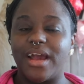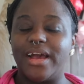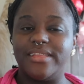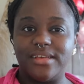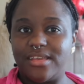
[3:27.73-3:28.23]

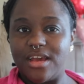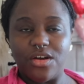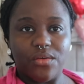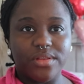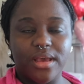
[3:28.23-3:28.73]
I did take a
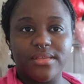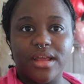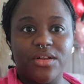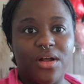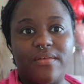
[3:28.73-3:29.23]
COVID test.
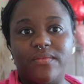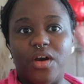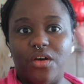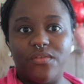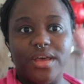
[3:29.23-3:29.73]
I don't have
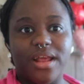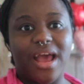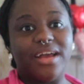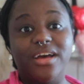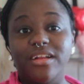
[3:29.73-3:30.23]
COVID.
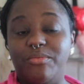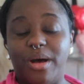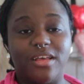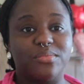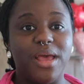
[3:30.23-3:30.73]
I could have
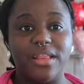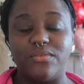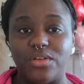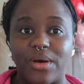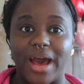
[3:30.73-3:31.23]
possibly had
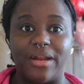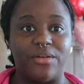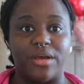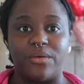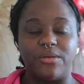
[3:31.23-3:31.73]
the flu. I
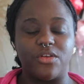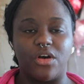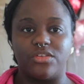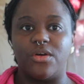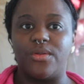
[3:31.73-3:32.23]
don't know. I was
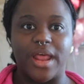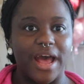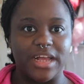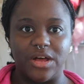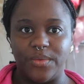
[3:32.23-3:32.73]
also
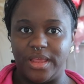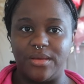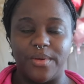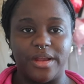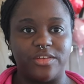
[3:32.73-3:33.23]
not going
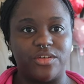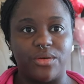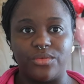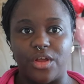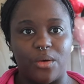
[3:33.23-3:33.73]
anywhere,
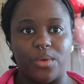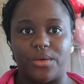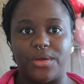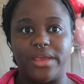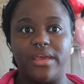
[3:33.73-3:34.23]
so don't
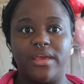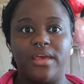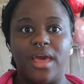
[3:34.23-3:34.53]
worry.